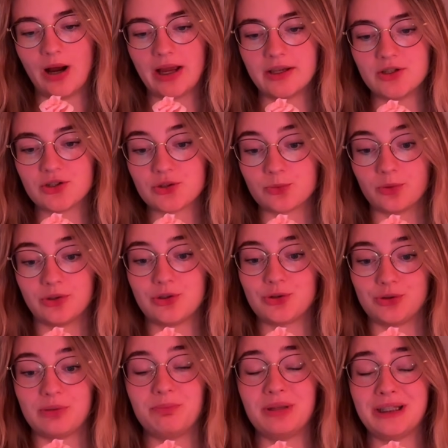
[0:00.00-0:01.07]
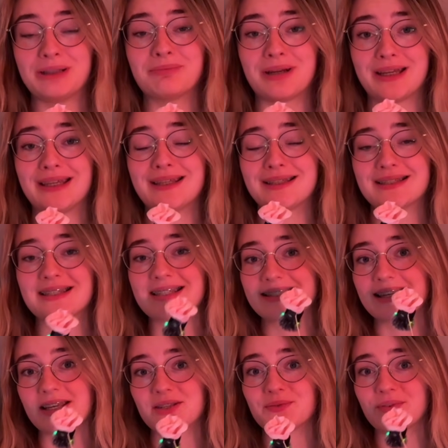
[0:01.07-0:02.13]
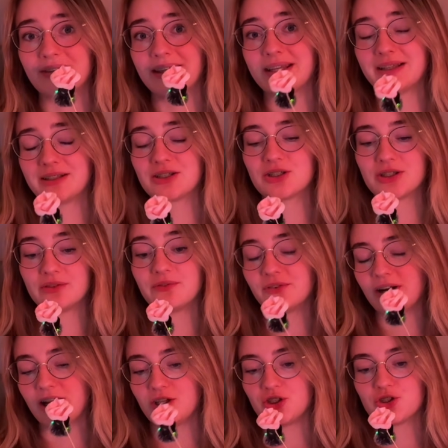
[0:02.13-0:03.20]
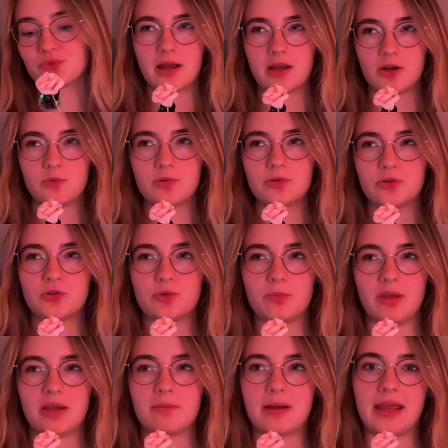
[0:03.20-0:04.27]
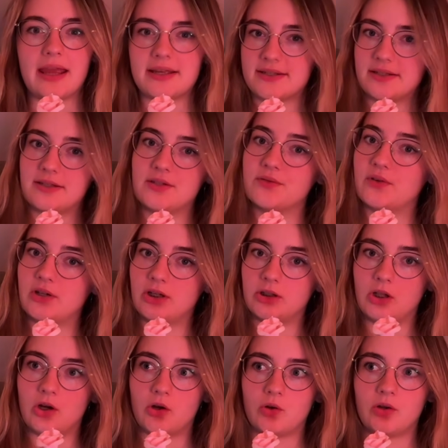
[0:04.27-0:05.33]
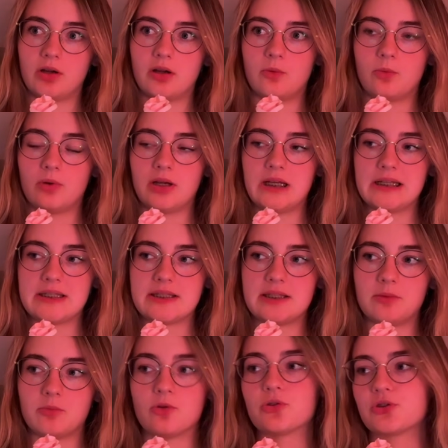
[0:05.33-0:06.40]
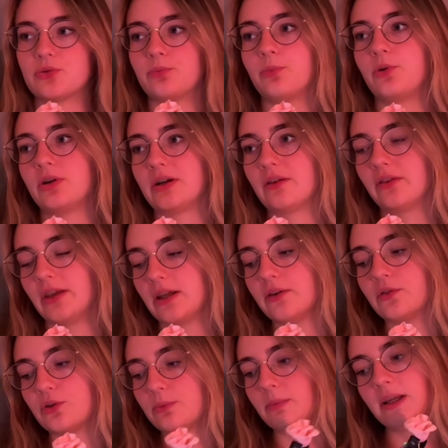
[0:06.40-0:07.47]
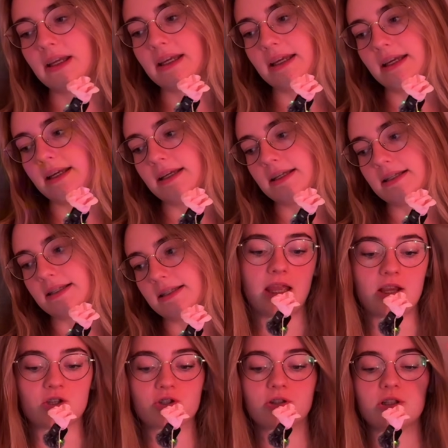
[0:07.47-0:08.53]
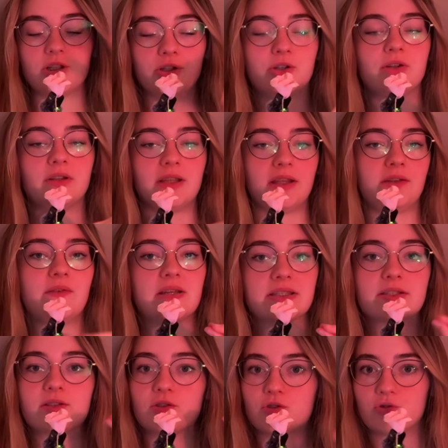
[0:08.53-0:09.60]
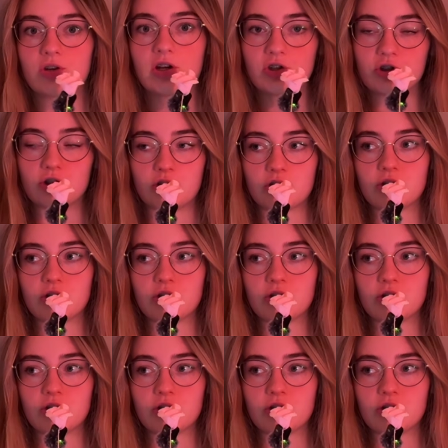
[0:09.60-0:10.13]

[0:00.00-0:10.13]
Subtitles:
I just want to repeat my success with English in French. I don't want to make my essays very long. What is the most important thing for me is actually learn the advanced structure.